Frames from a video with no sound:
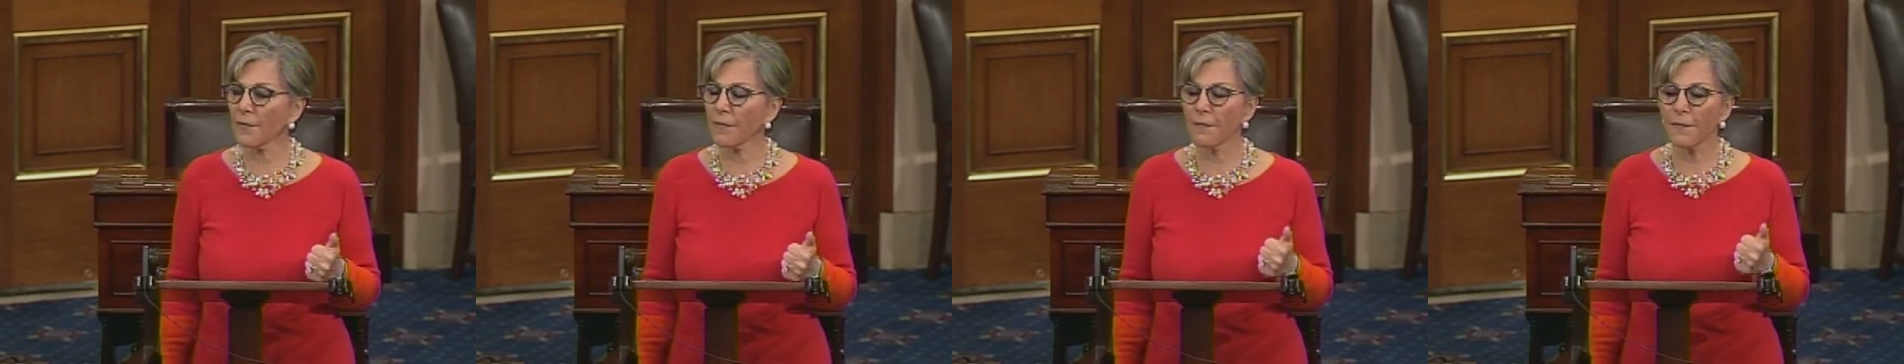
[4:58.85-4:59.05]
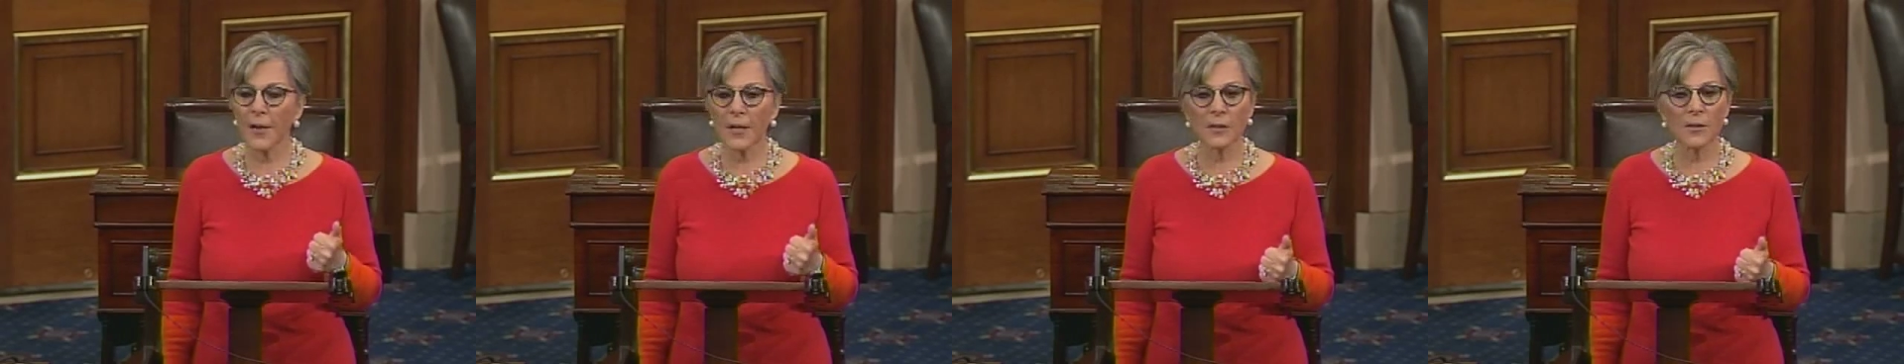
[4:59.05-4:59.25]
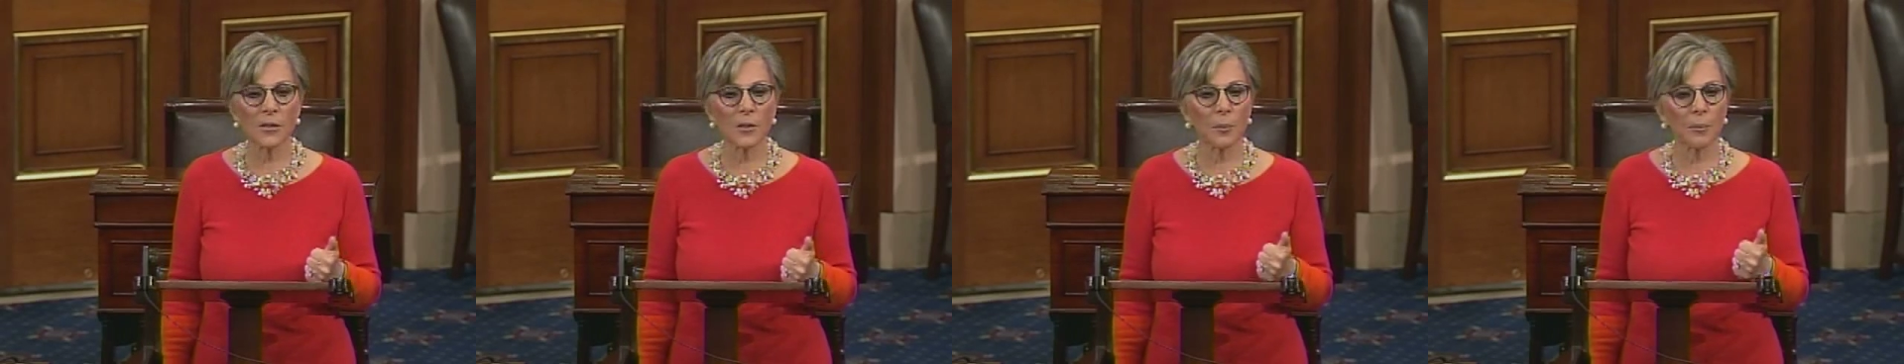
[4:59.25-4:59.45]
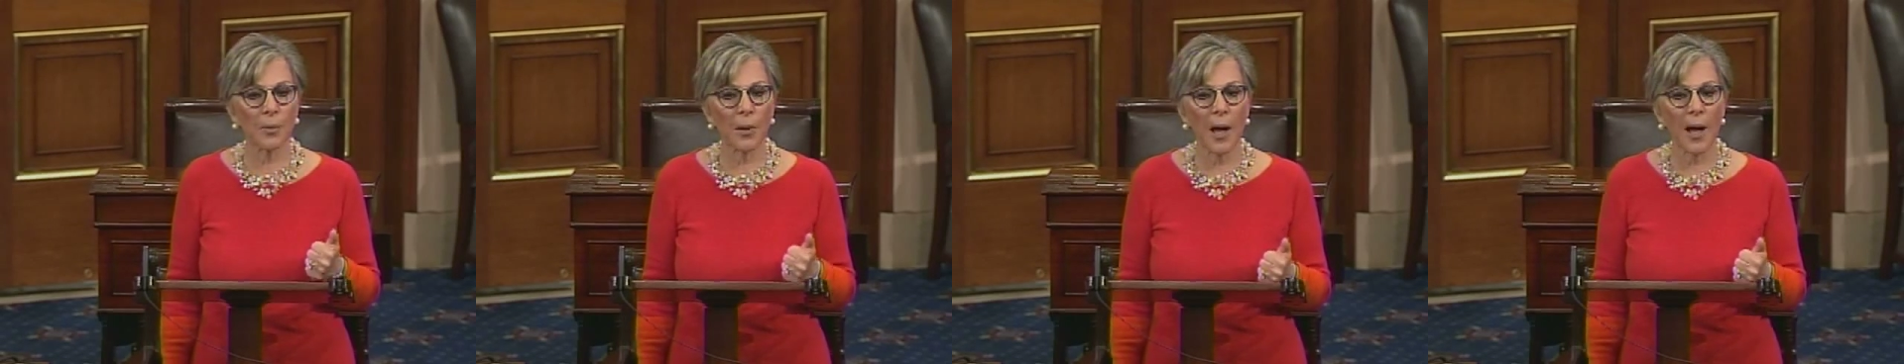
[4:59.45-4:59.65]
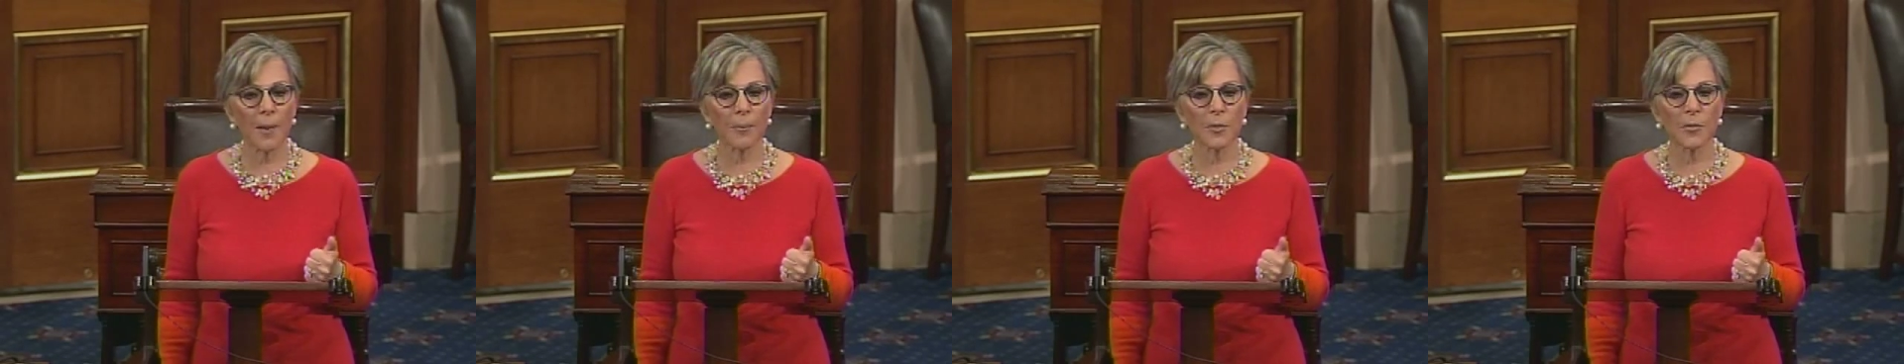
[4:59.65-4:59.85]
fix the
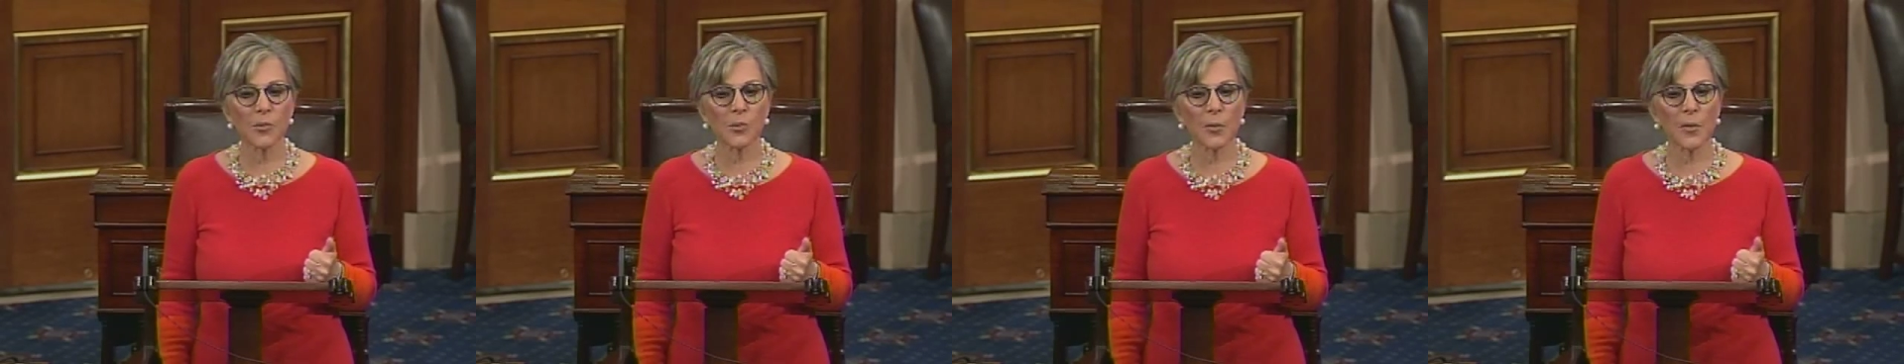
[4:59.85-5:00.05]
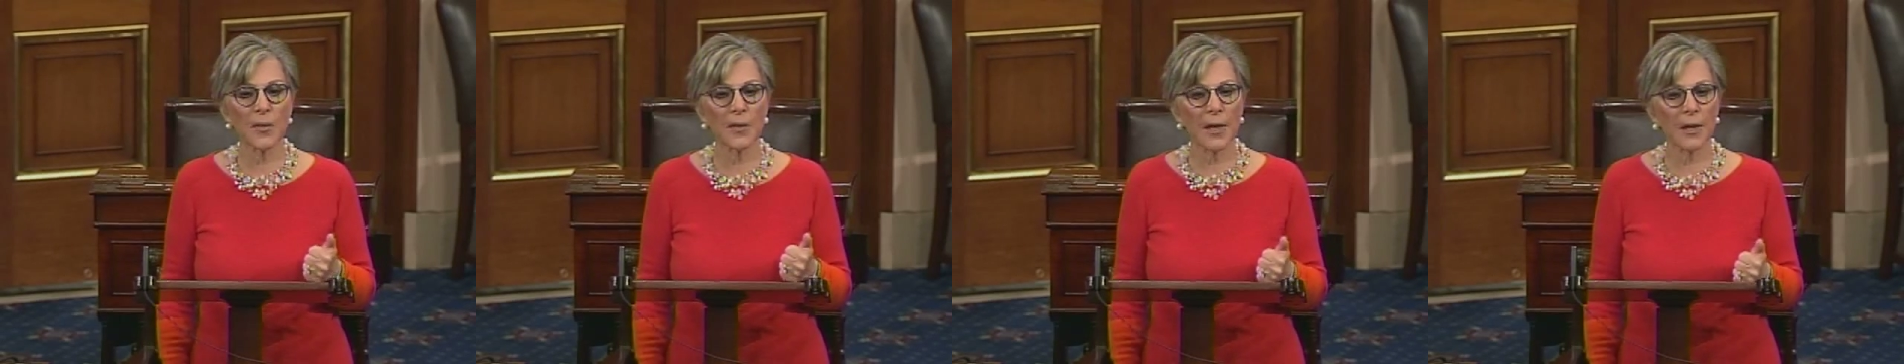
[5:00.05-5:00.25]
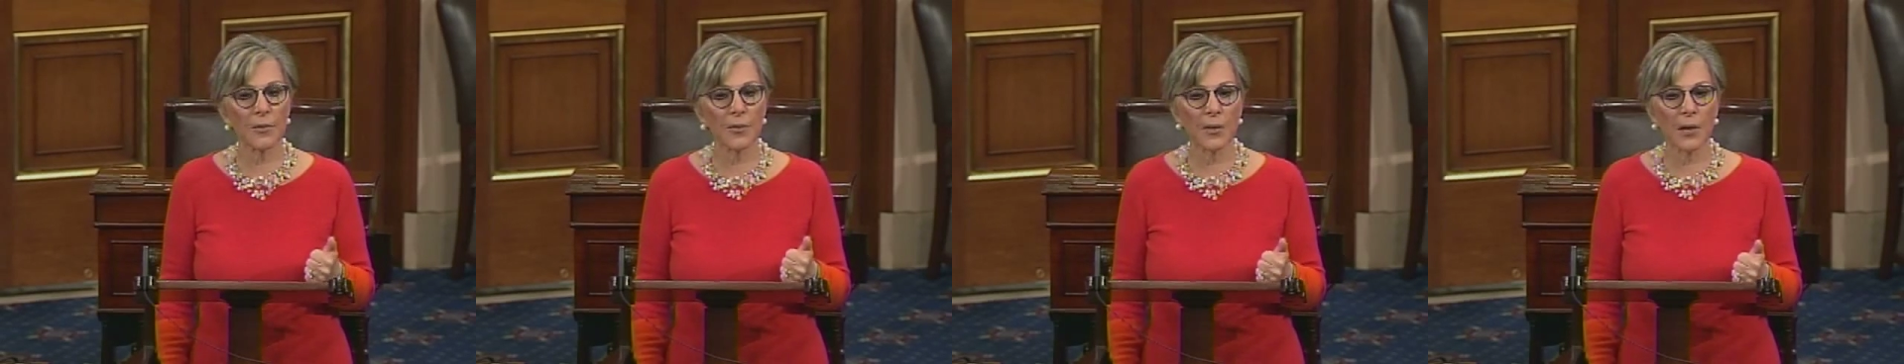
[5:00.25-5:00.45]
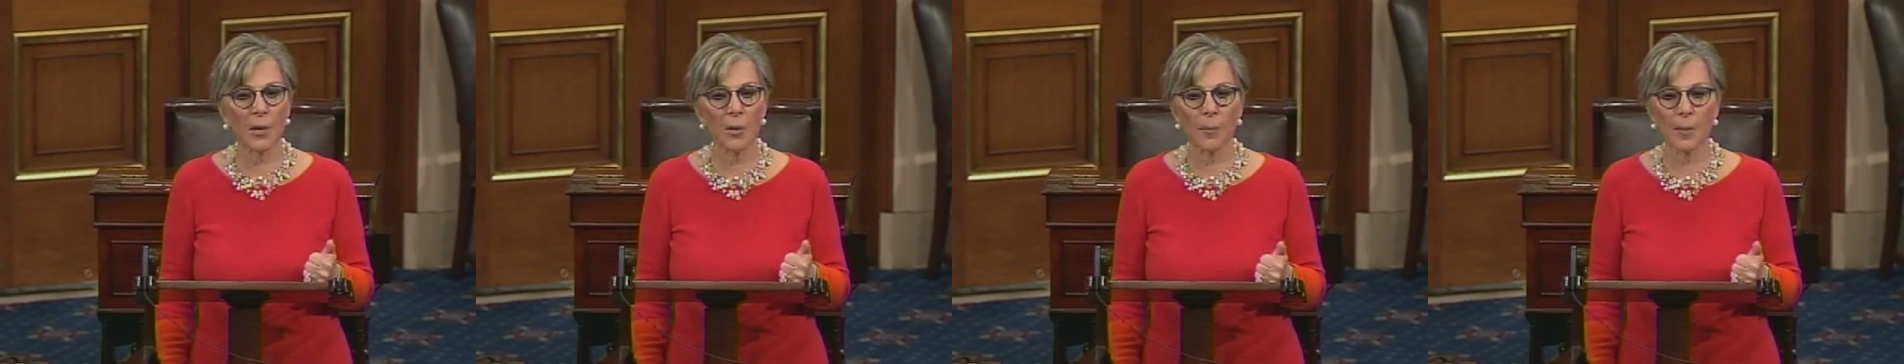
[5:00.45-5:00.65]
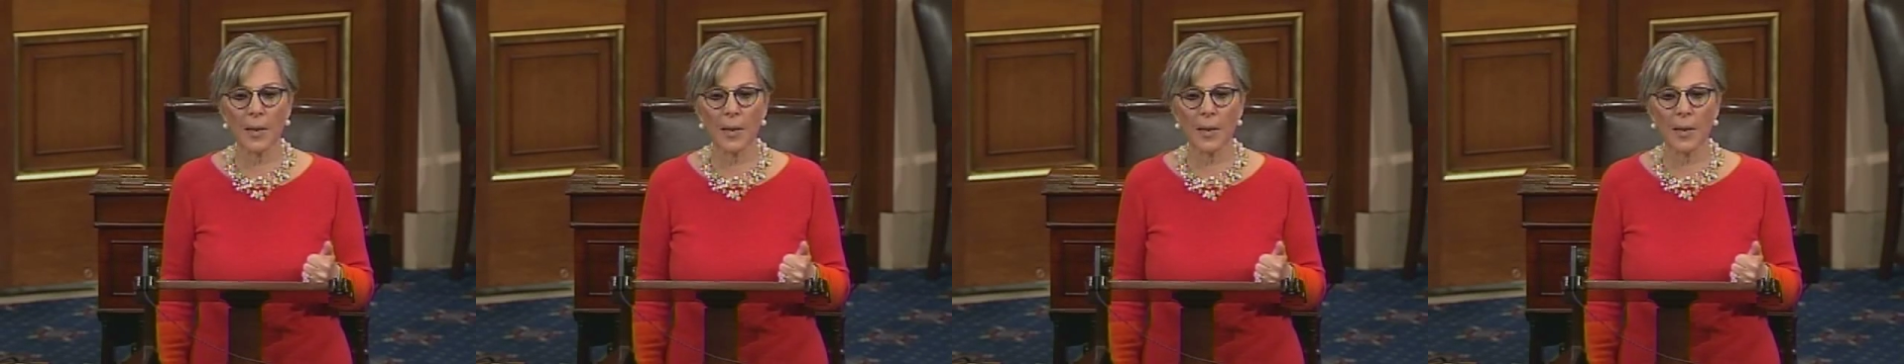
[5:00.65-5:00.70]
problems with health care,